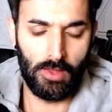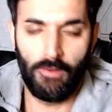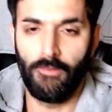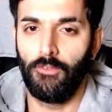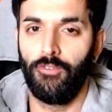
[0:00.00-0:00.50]

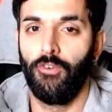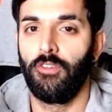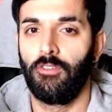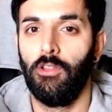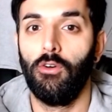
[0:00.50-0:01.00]
for
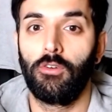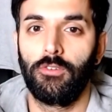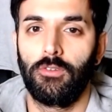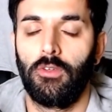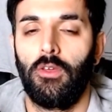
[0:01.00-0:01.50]
its
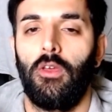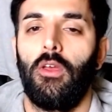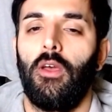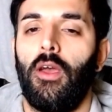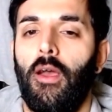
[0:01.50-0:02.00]
looks.
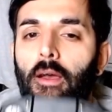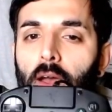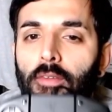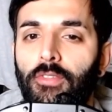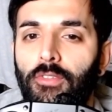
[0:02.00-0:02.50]

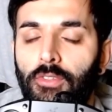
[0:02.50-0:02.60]
And